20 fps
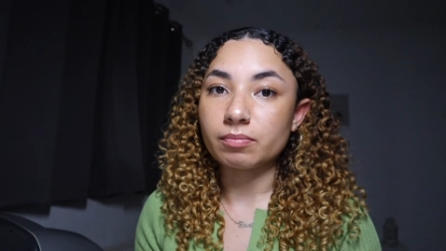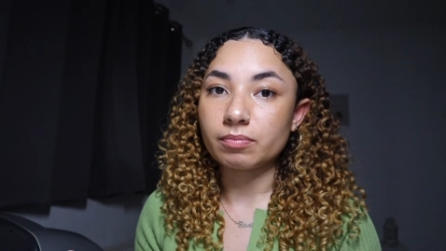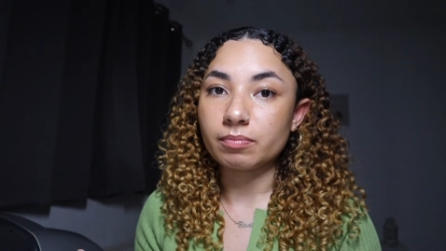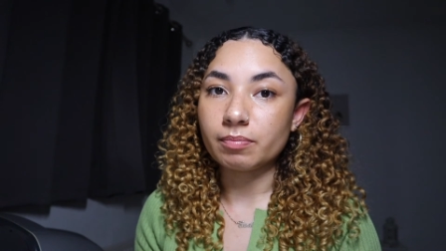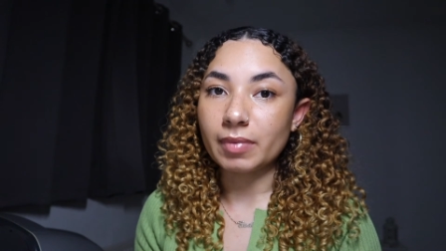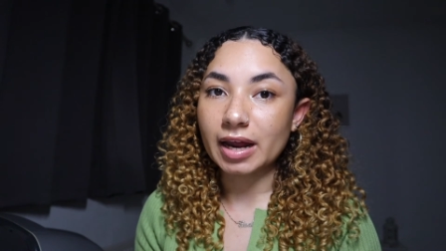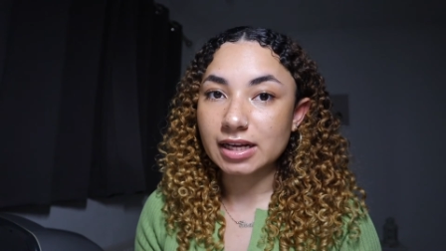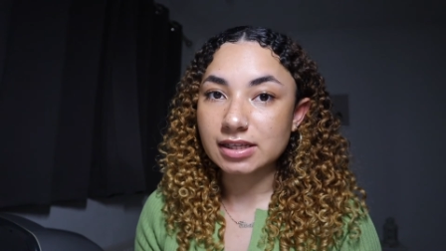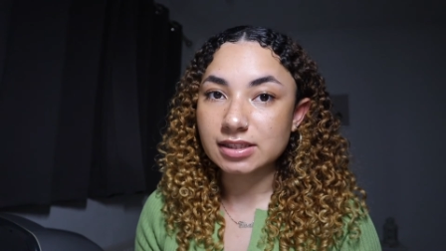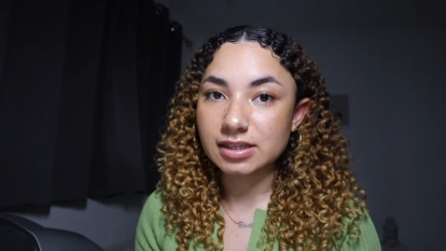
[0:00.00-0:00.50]

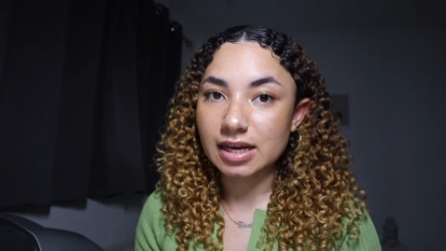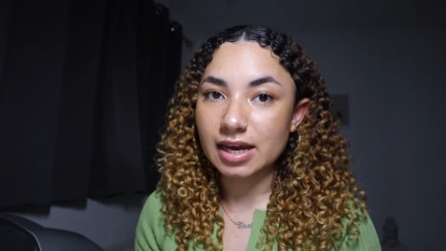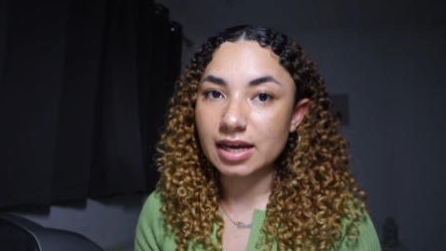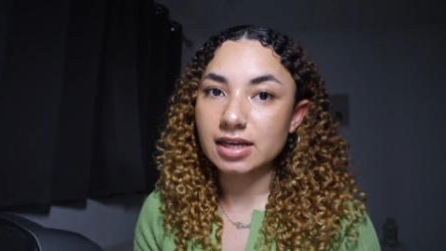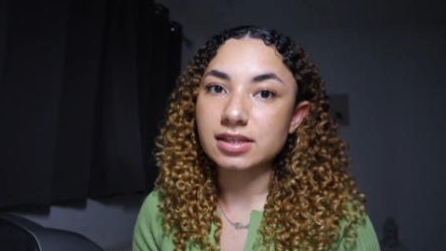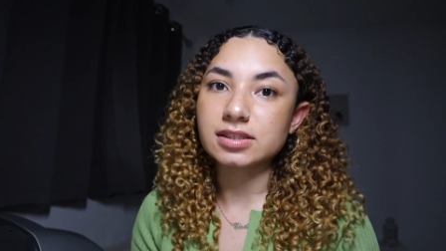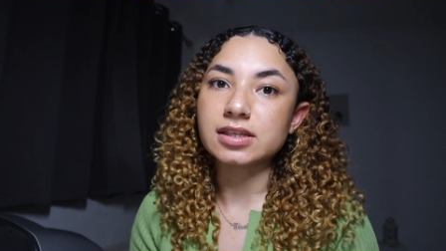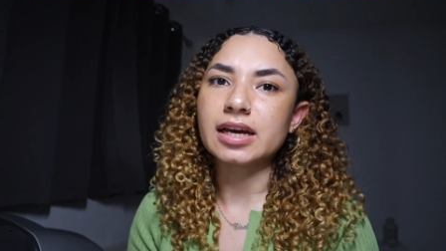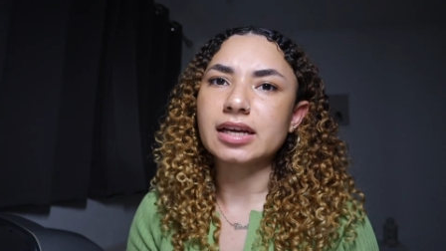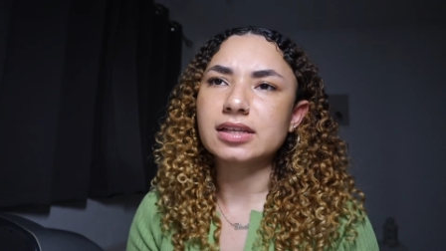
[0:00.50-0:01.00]
meditate
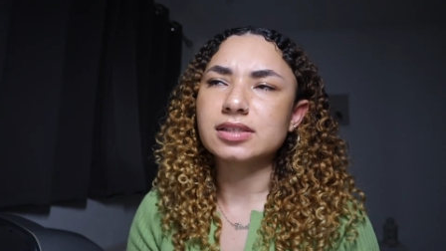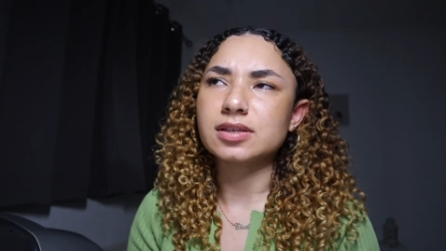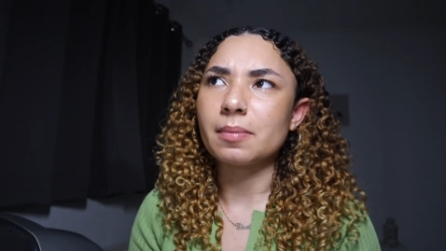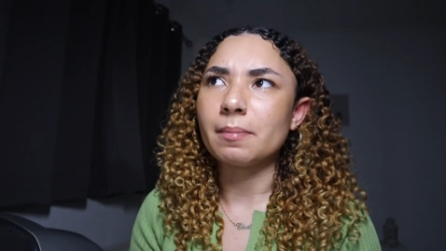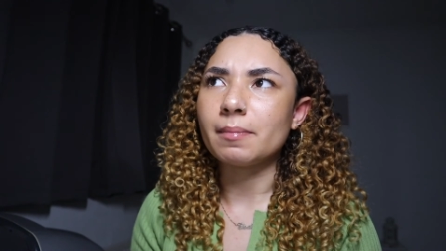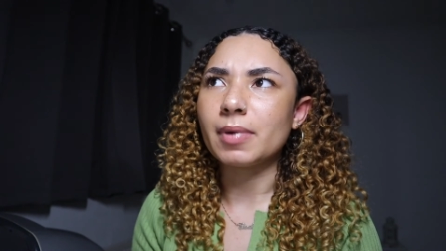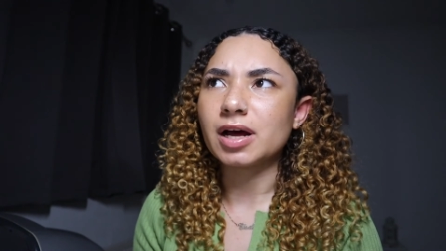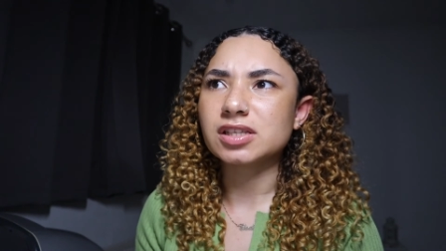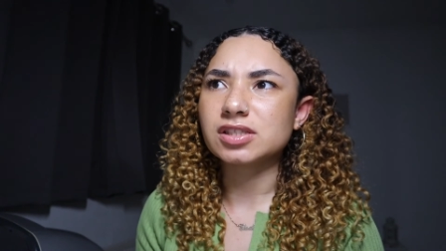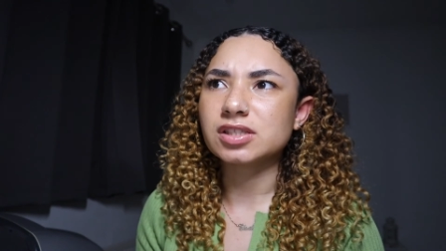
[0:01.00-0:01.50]
is like to
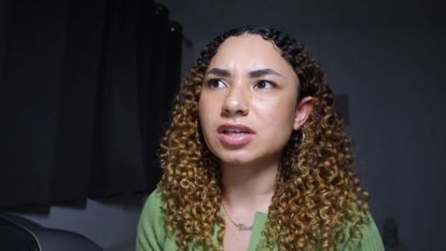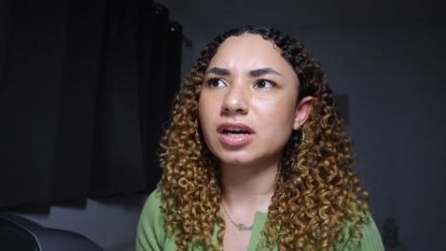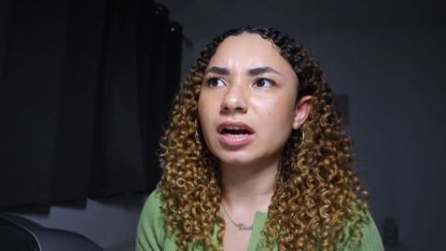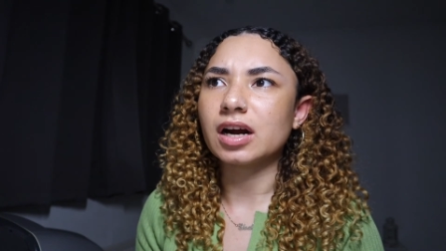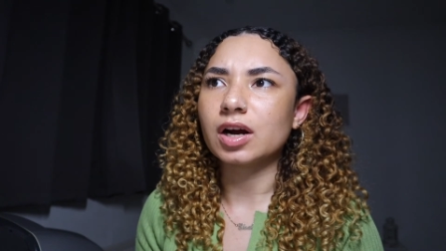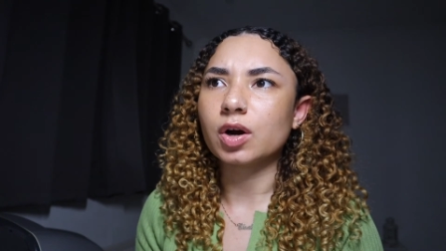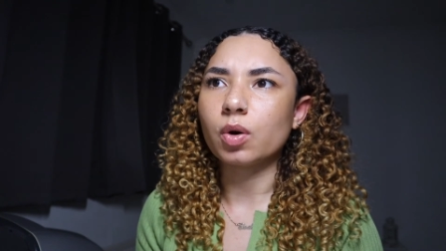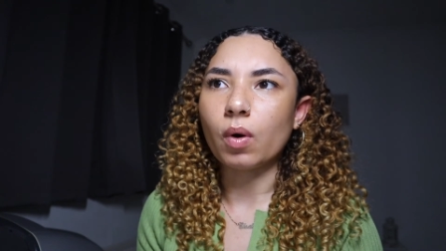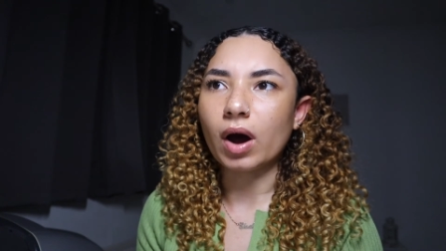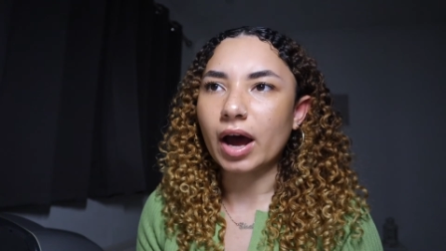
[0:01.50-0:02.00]

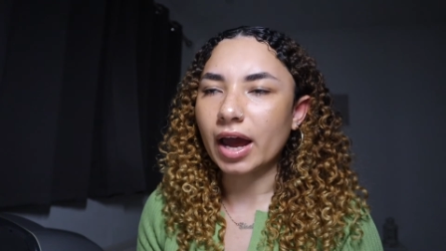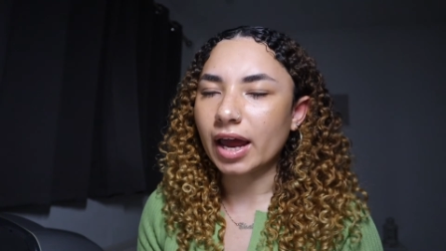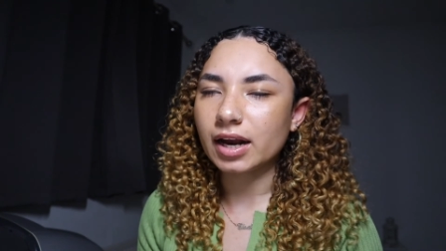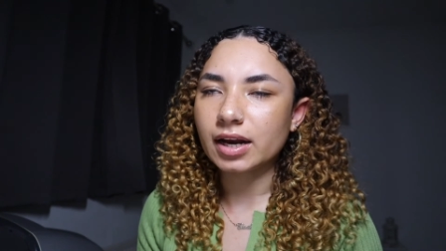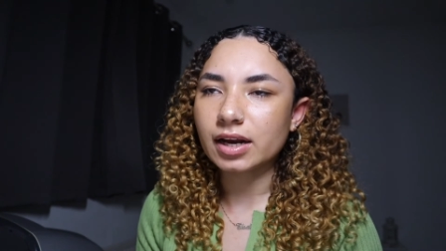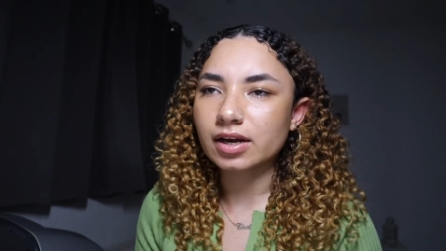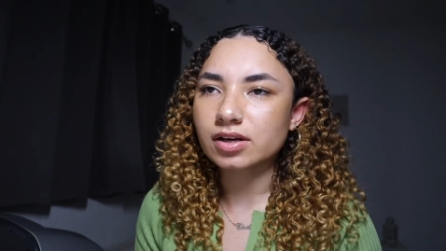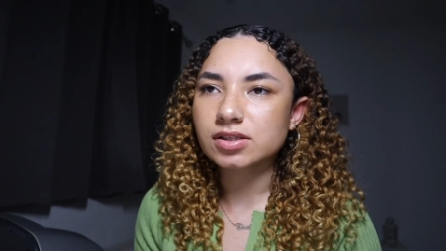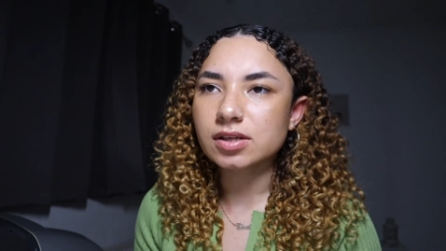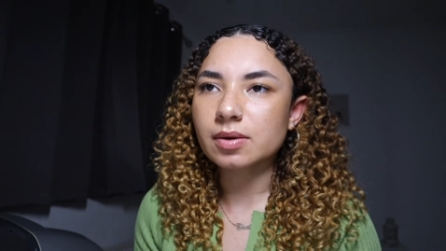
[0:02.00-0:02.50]
mutter
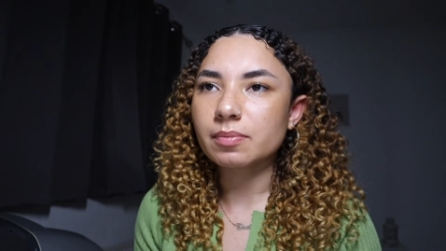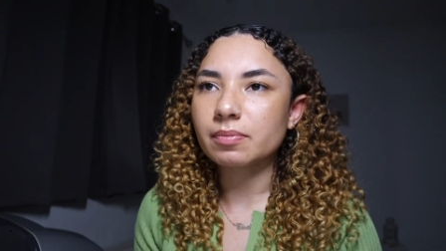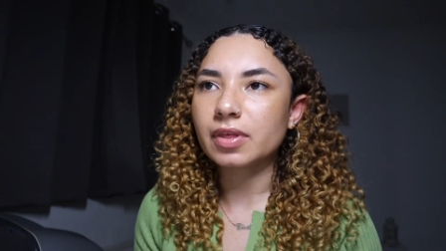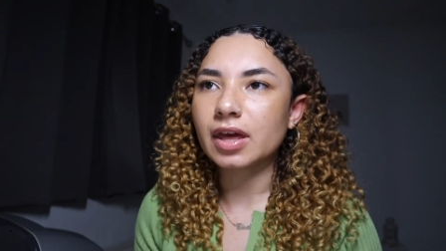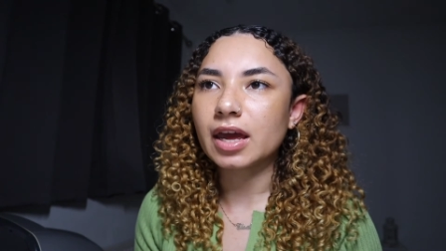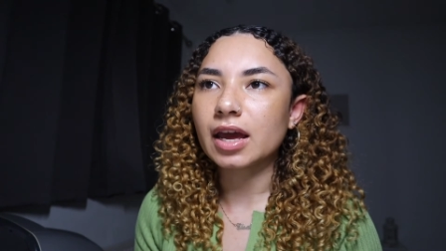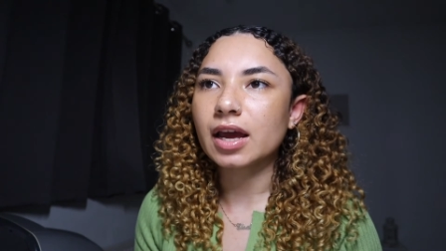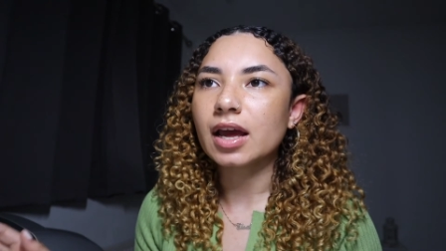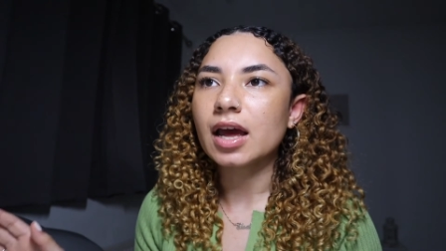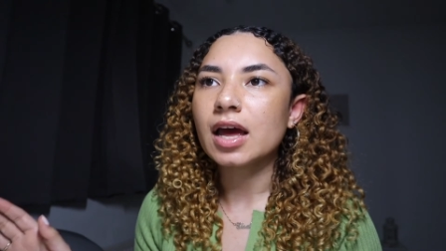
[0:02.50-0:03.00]
quietly or
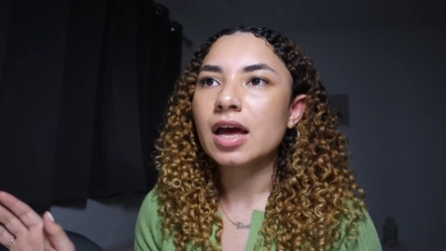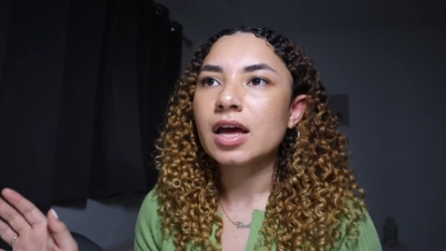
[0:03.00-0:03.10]
something.